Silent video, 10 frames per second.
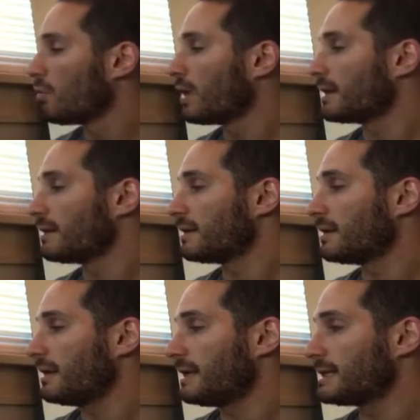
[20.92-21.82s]
What
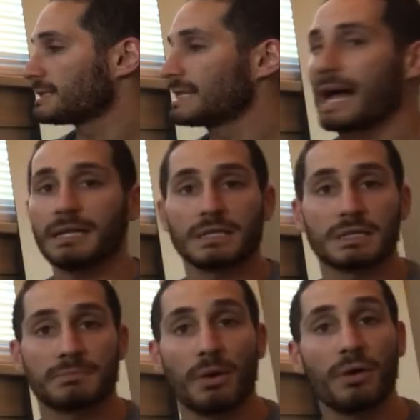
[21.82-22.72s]
is not
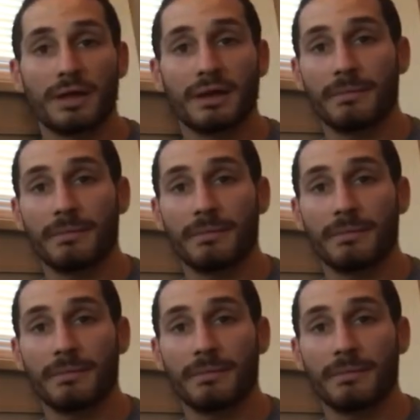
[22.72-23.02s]
spoken